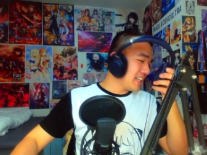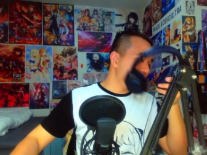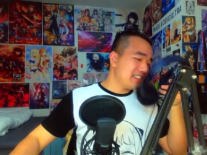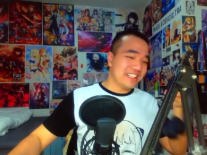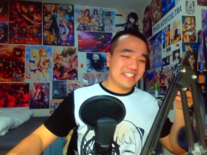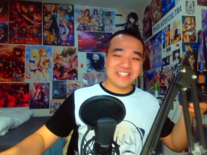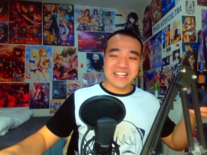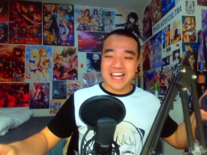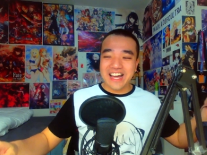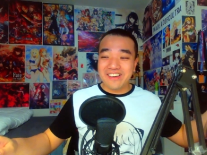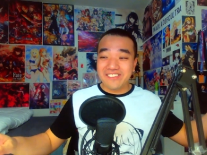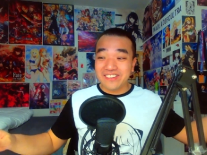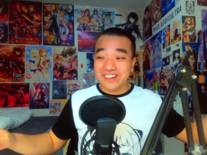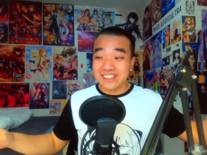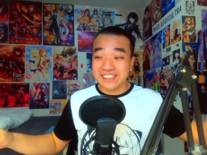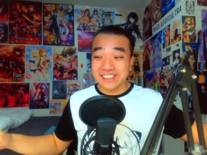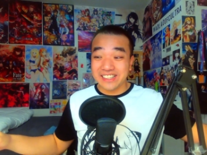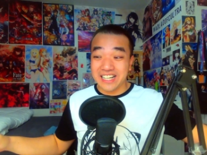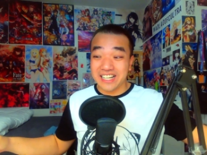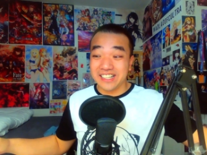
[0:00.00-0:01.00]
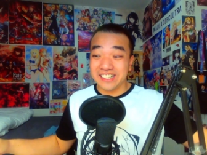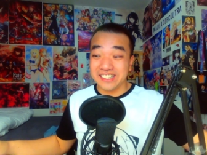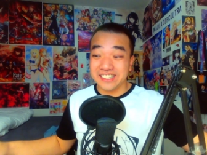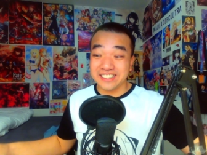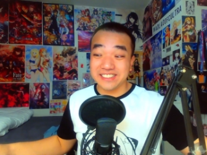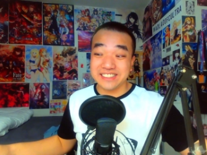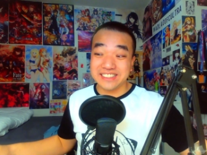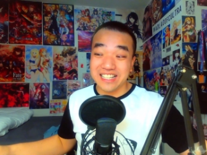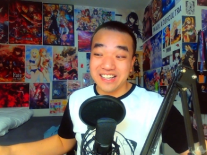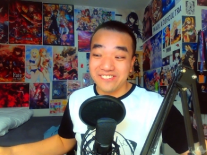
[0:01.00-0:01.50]
uh, now I, I
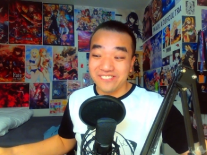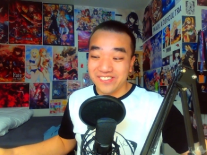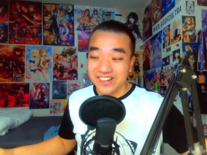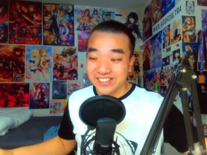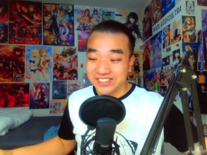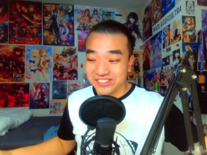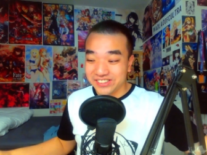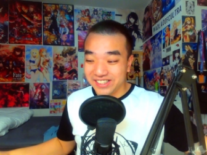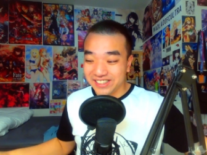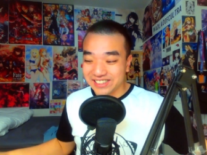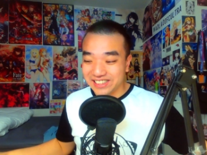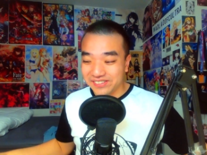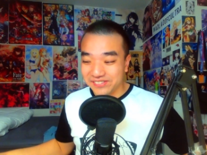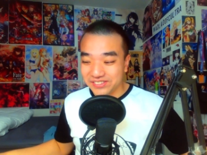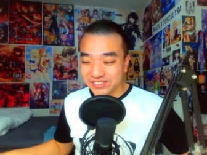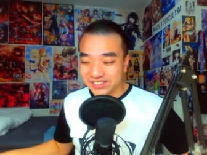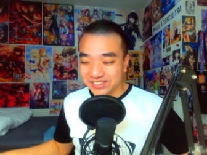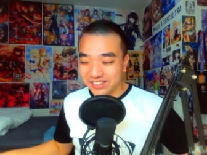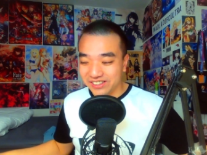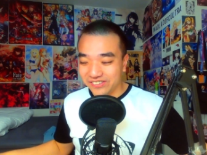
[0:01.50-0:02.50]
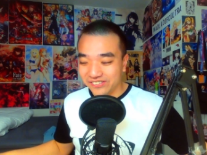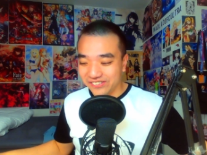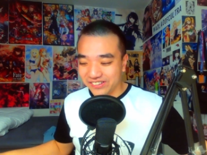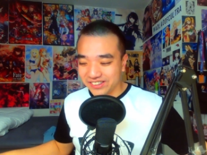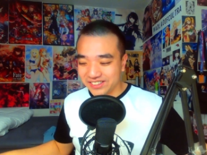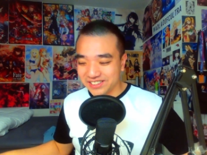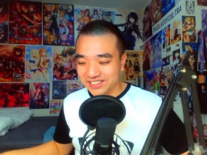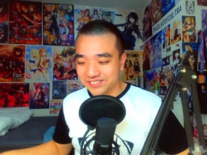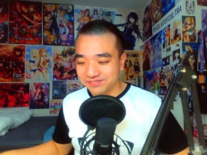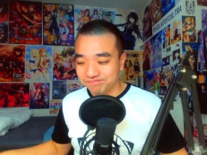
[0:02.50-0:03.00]
understand why today's episode
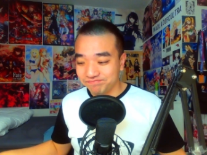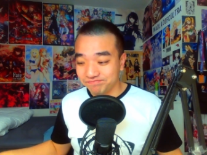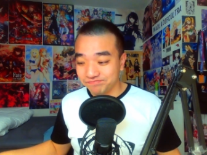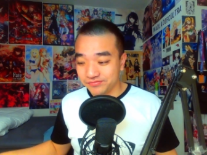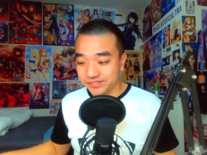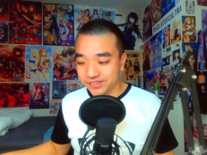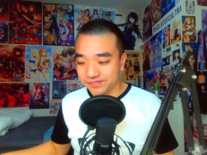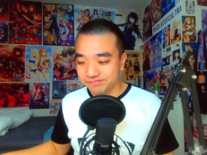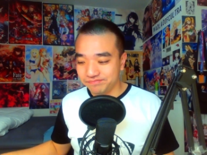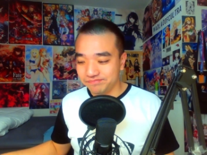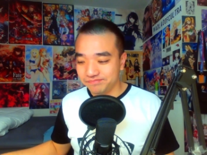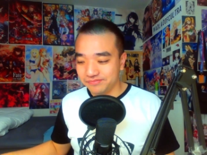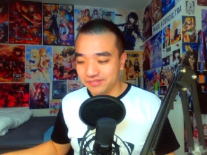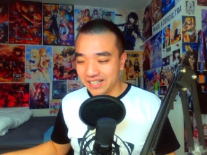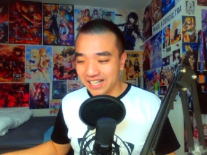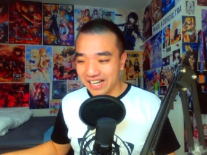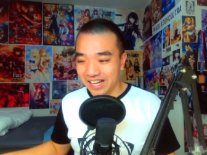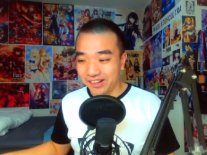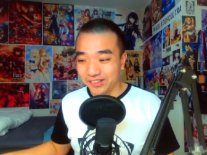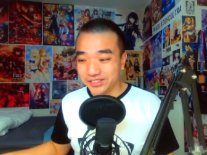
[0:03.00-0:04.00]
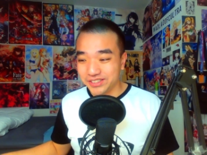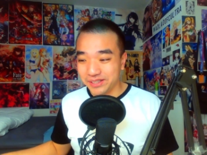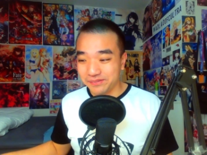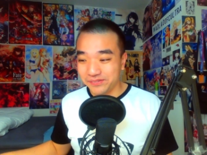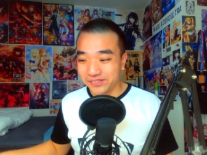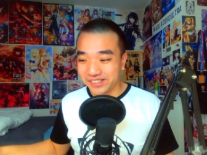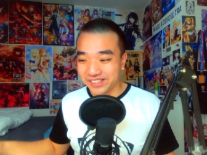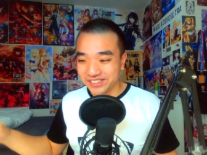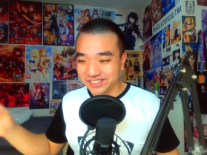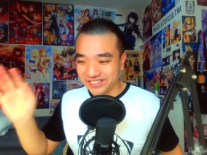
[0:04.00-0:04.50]
was. How do I
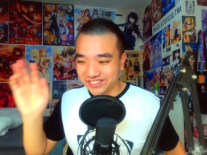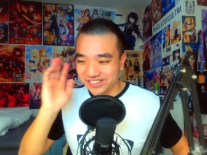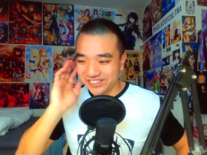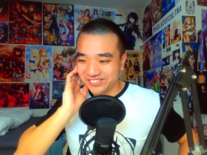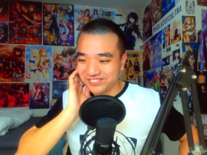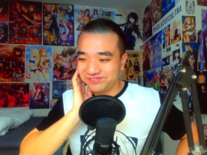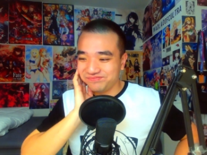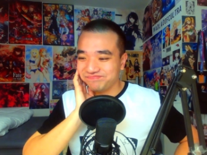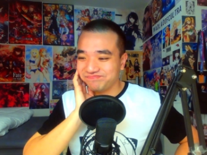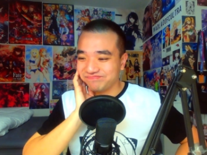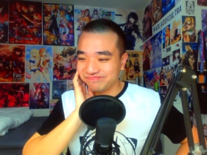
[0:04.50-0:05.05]
put this though?